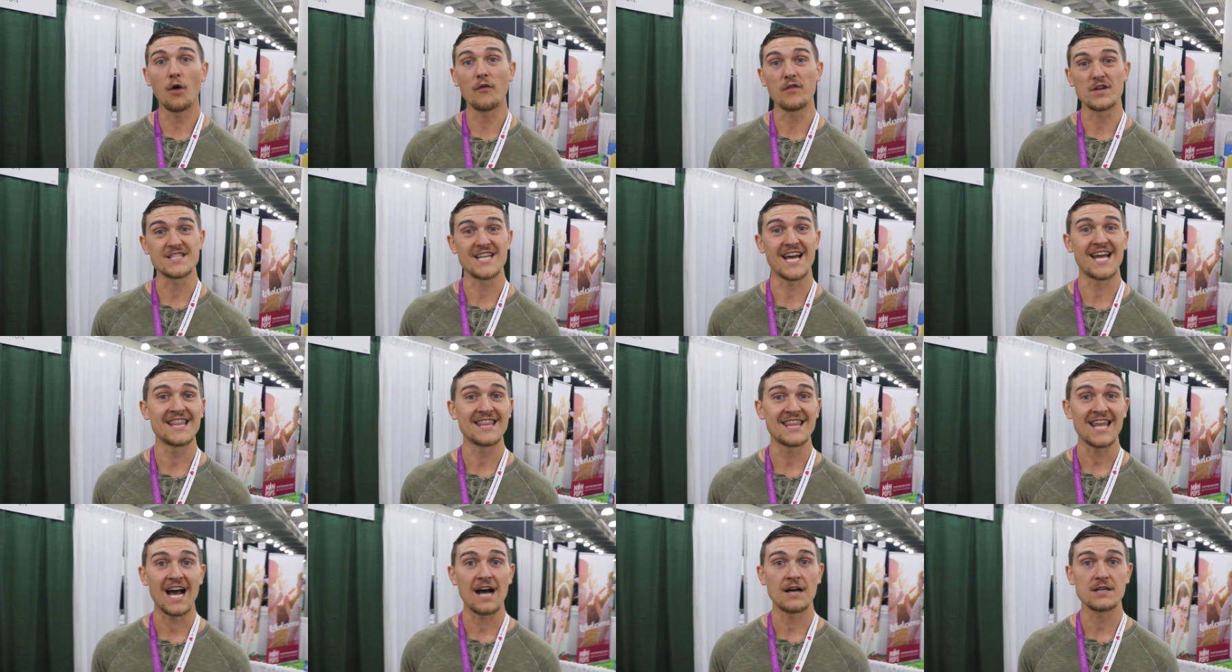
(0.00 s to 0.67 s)
over
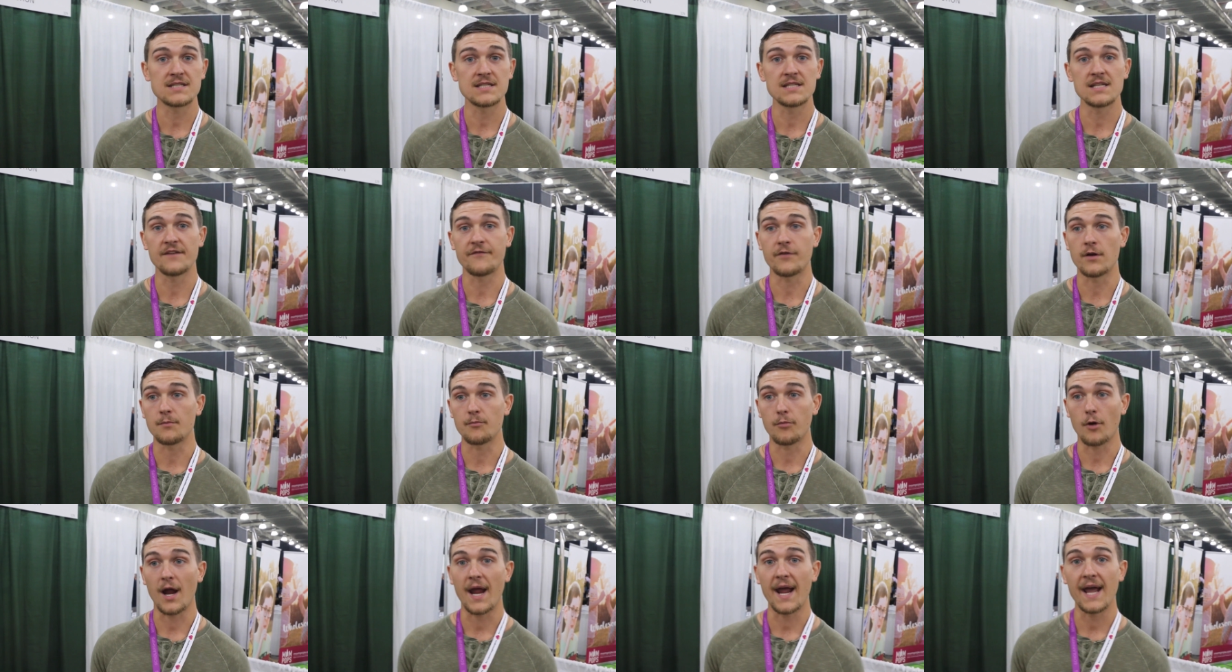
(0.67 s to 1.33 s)
10,000
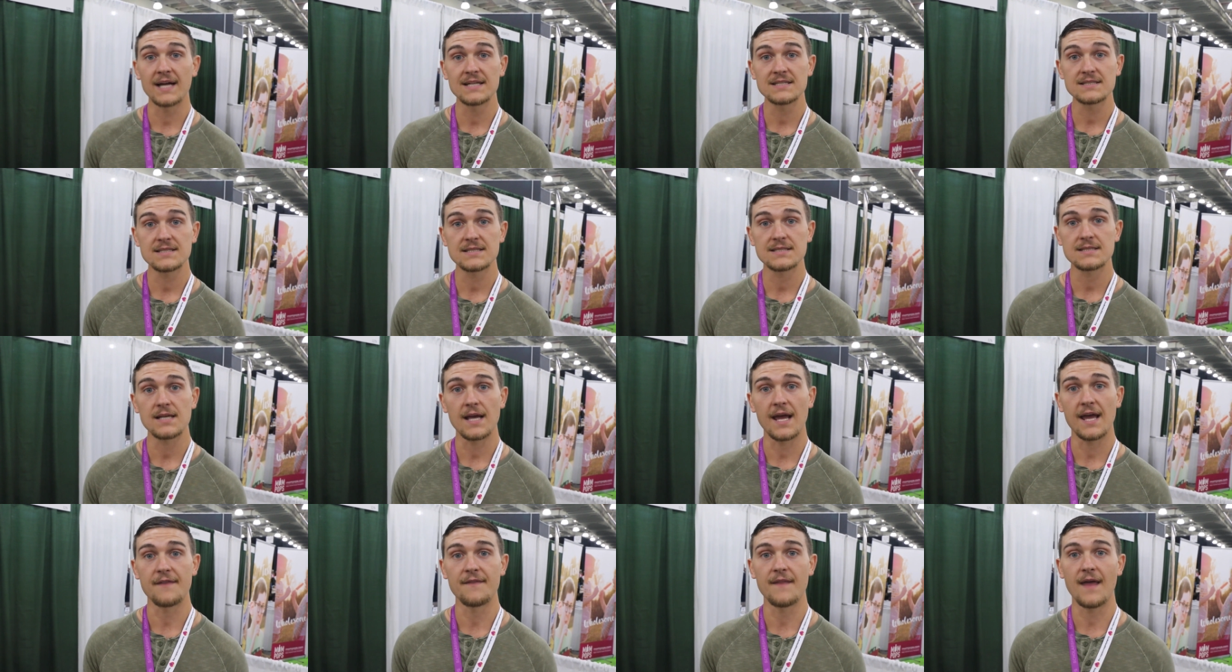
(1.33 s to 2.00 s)
different
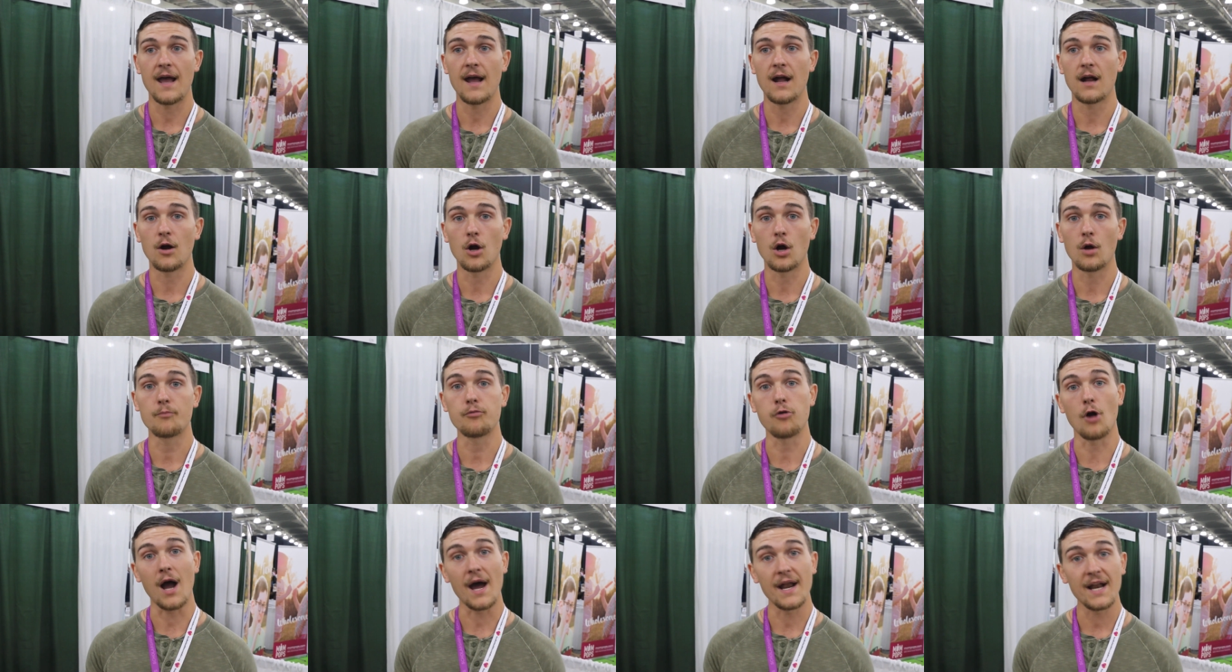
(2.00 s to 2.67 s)
brands and that or
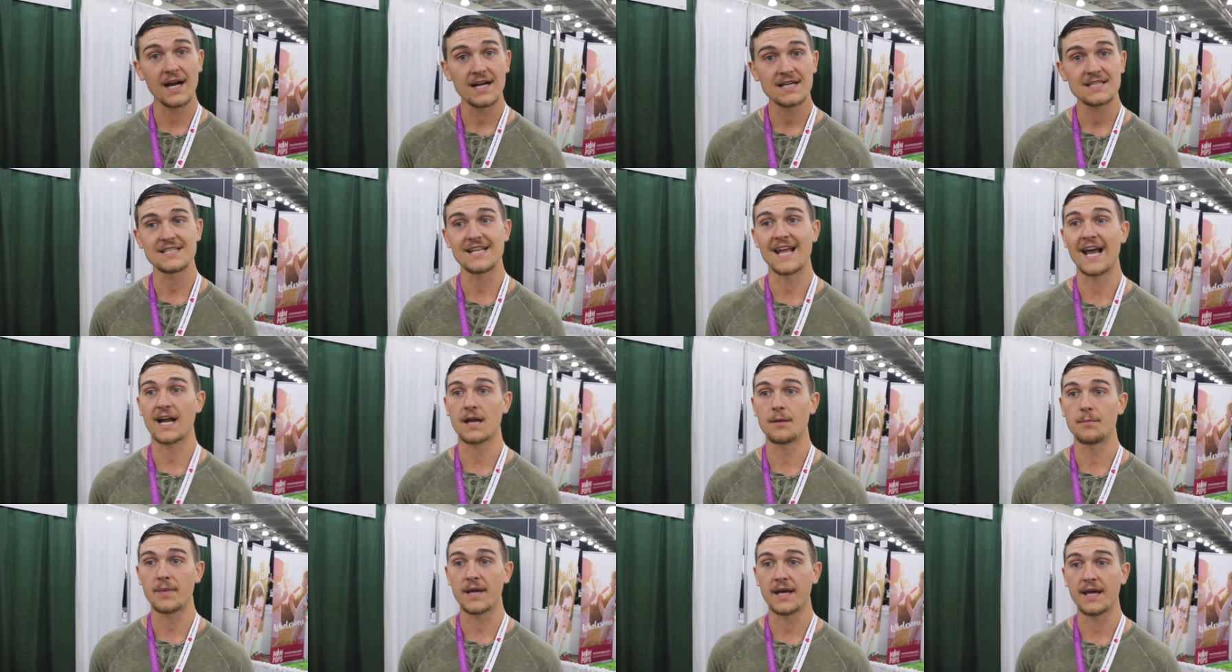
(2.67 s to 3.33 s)
products
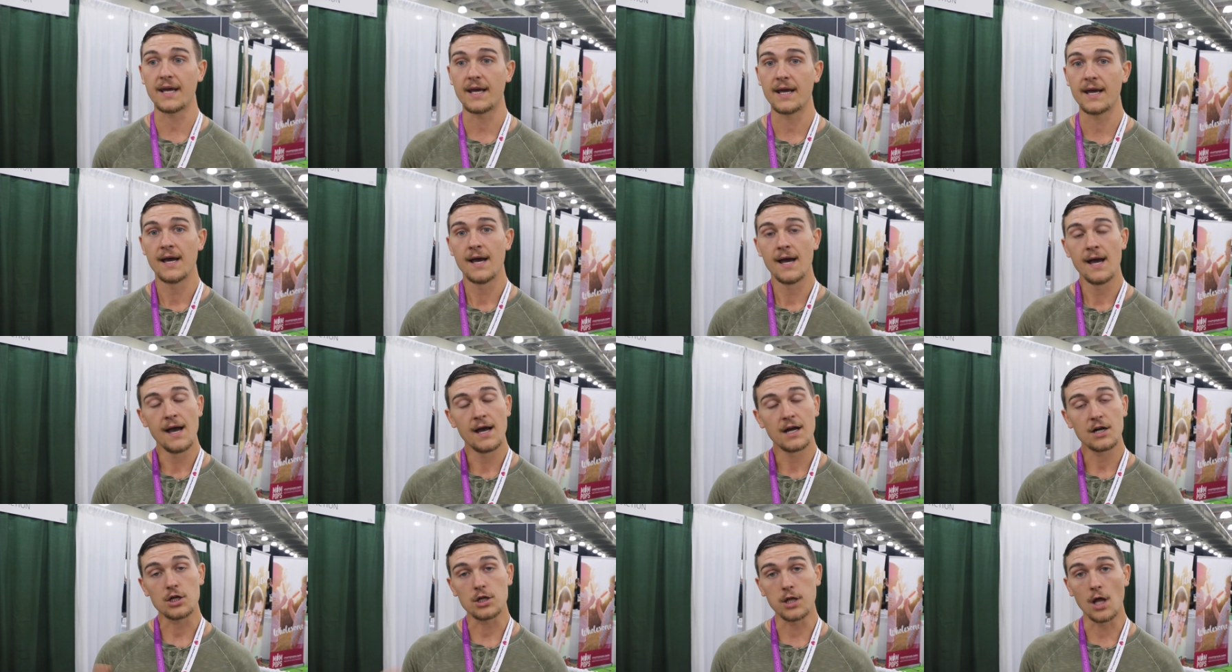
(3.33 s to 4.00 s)
that can be
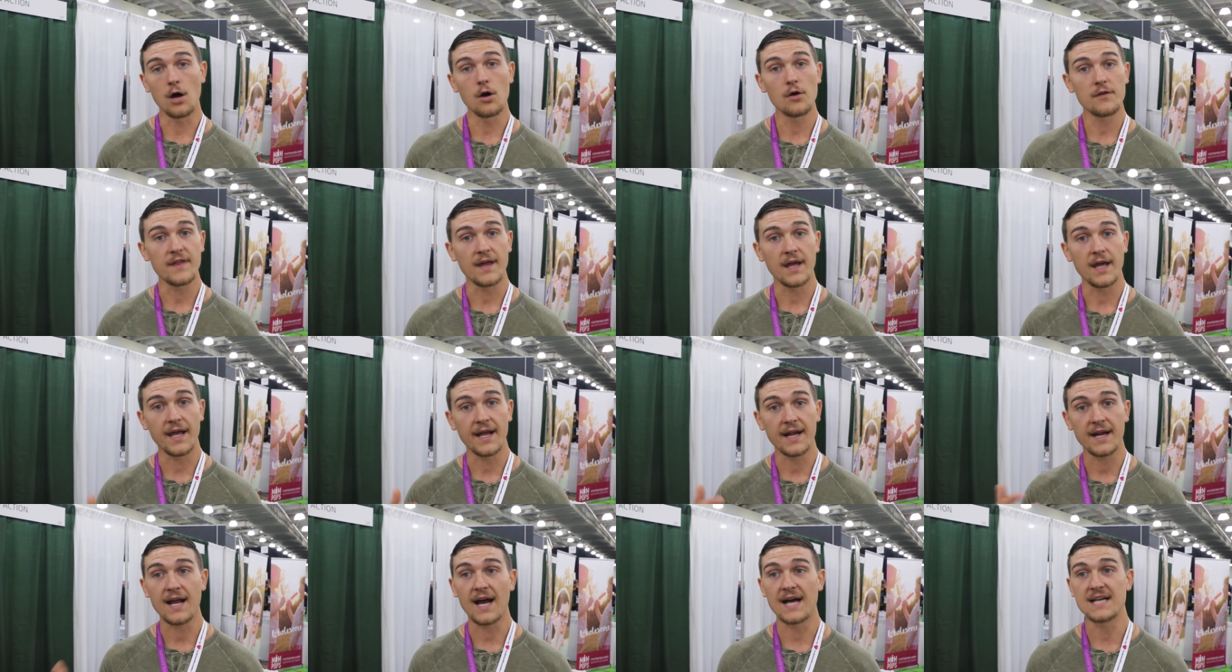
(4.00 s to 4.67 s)

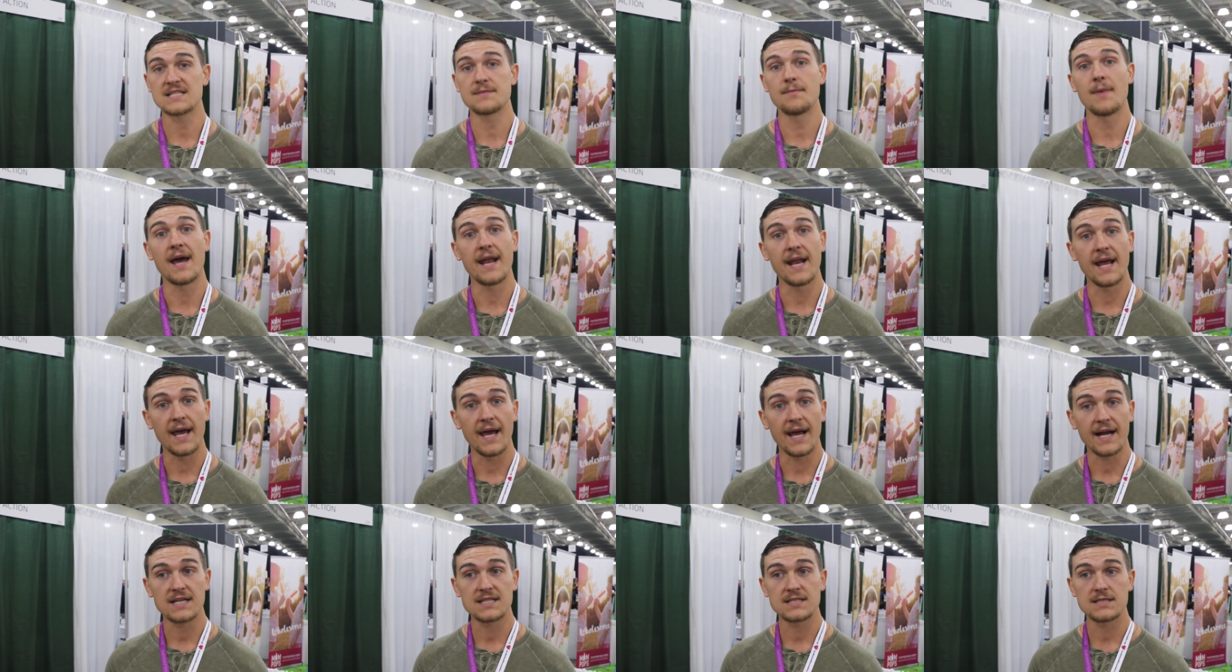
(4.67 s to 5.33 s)
clothing,
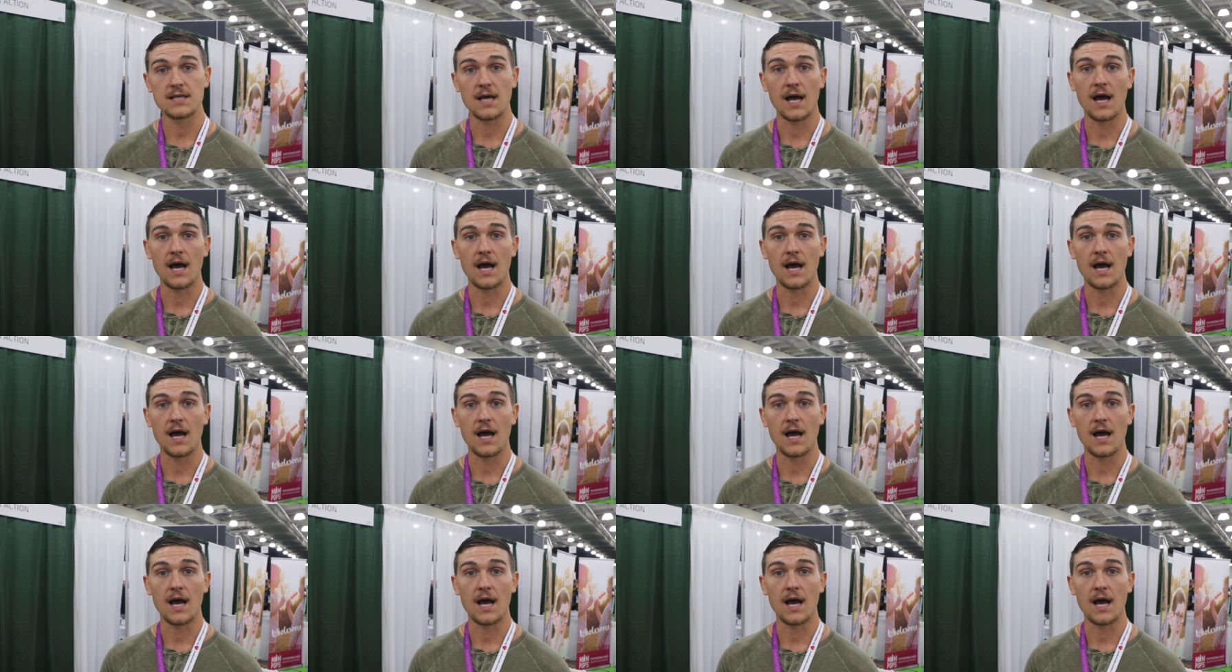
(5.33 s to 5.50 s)
cosmetics.